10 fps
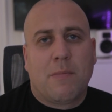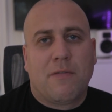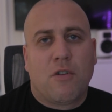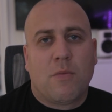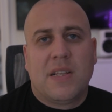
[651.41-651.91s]

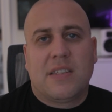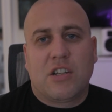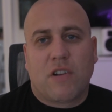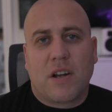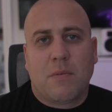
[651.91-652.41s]
performance,
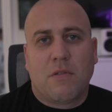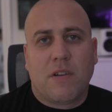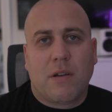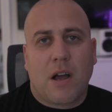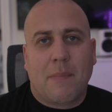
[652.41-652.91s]
incredible
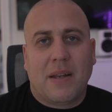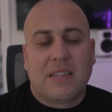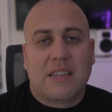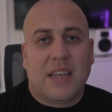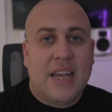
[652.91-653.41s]

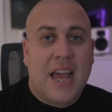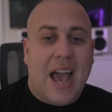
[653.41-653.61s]
reliability,